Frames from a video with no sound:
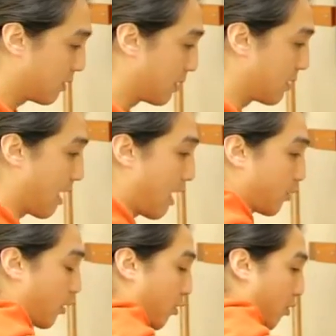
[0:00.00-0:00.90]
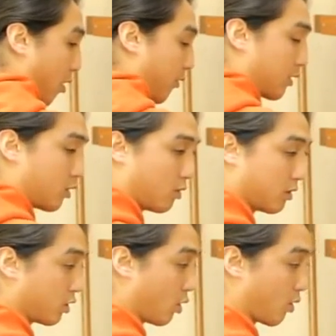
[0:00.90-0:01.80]
Not the throwing the
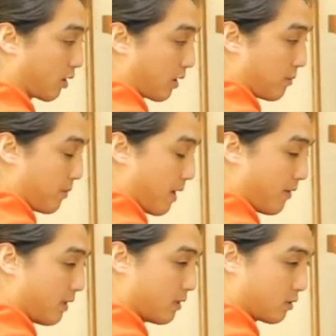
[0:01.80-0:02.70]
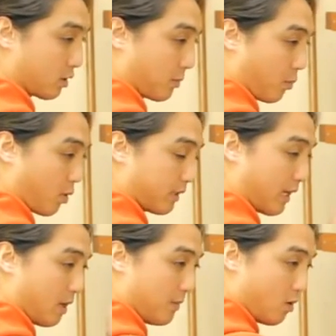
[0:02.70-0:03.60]
shoulder. The shoulder can pivot to support the
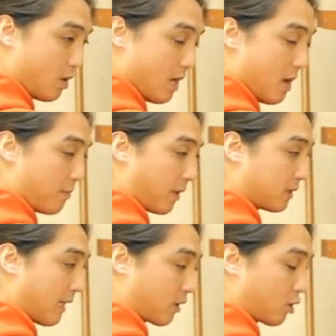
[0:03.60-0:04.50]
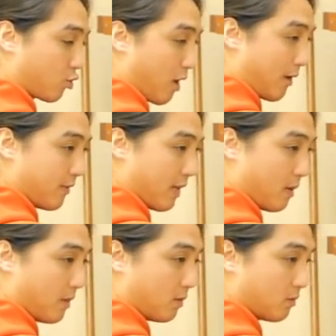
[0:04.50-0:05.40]
elbow, but it's not going to drive the
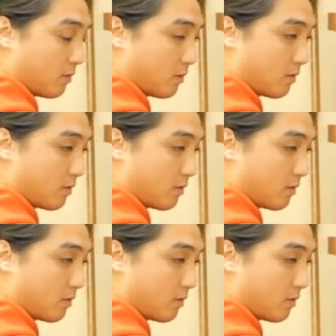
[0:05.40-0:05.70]
elbow.